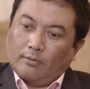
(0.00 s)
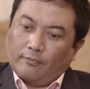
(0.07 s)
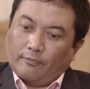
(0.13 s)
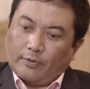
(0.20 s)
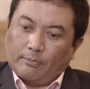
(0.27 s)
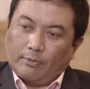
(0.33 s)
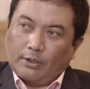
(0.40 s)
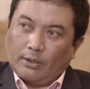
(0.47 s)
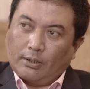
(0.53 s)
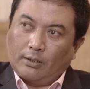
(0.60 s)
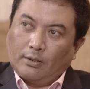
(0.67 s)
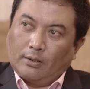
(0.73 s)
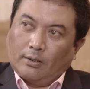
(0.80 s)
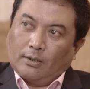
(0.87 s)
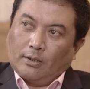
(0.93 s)
from the
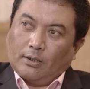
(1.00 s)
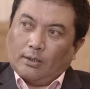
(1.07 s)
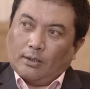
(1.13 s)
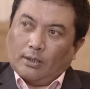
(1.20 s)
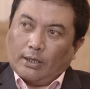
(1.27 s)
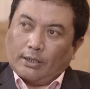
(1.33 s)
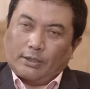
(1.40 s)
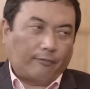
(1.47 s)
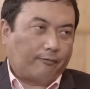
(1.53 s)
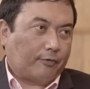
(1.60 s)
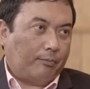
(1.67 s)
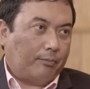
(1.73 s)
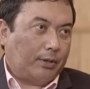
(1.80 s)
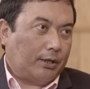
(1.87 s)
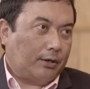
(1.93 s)
executive
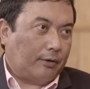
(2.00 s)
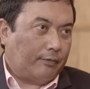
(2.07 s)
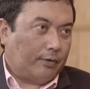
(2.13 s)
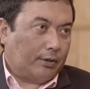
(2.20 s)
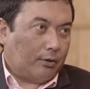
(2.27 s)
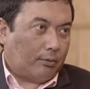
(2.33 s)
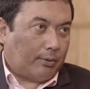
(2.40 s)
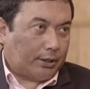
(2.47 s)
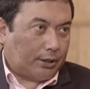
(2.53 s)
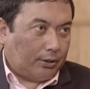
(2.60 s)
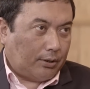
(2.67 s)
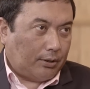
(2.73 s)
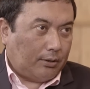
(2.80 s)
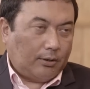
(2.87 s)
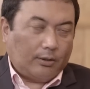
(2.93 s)
committee of the
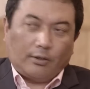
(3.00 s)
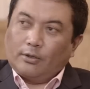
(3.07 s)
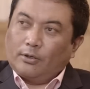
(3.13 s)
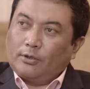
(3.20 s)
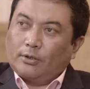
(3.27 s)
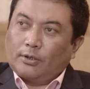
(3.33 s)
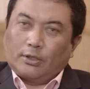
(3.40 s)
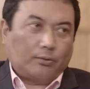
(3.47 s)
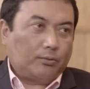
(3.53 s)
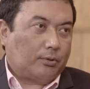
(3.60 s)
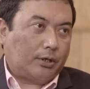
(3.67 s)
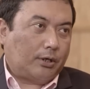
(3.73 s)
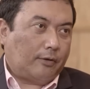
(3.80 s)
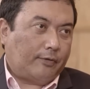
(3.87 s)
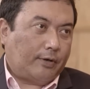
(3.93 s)
Darbashnang, just
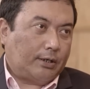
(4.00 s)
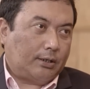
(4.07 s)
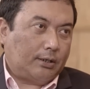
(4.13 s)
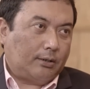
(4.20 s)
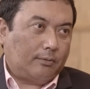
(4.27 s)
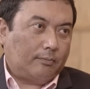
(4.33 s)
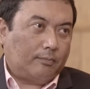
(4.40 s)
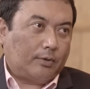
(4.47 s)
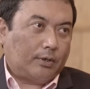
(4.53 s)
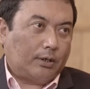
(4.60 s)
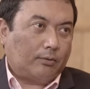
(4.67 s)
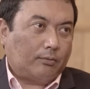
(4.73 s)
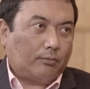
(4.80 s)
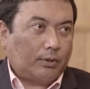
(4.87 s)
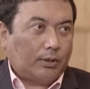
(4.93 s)
2-3 of us,
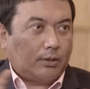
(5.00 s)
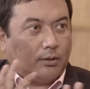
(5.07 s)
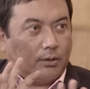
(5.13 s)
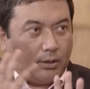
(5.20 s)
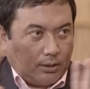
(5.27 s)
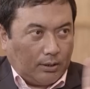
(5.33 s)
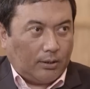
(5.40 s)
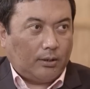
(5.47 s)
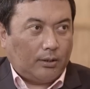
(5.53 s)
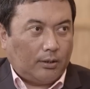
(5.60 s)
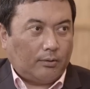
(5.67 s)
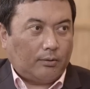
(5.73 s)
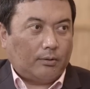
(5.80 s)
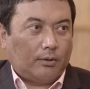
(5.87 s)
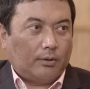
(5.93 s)
and with the
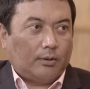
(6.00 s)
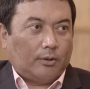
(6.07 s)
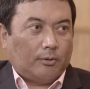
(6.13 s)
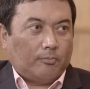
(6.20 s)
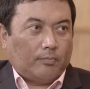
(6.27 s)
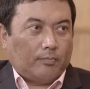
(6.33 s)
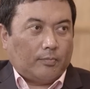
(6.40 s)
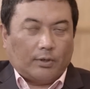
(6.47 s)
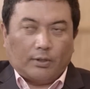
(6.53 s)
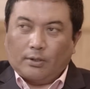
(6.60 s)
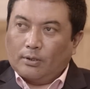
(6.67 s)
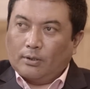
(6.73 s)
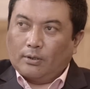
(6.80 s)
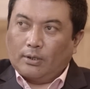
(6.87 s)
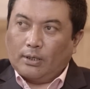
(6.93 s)

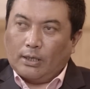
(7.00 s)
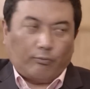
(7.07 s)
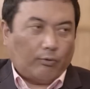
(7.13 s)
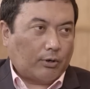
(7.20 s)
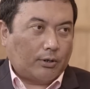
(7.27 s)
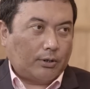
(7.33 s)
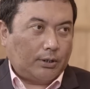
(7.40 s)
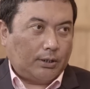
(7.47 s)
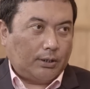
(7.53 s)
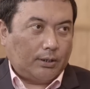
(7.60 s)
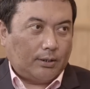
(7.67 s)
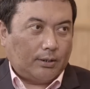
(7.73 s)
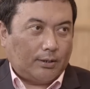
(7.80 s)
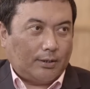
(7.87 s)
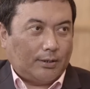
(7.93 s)
health workers,
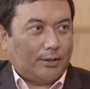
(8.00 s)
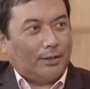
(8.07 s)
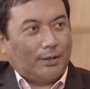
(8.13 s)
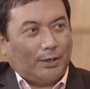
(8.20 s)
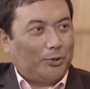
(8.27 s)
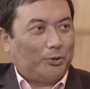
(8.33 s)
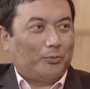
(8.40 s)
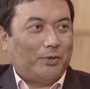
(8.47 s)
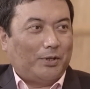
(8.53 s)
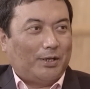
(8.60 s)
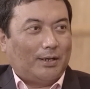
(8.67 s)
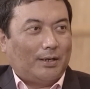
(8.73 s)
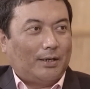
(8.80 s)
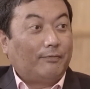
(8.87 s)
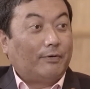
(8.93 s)
and then I used to be
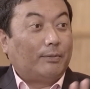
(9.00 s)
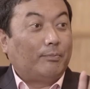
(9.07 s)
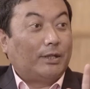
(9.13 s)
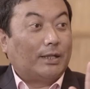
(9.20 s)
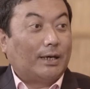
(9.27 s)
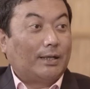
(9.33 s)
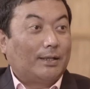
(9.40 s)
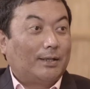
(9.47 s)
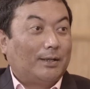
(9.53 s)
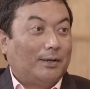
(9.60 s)
there even midnight.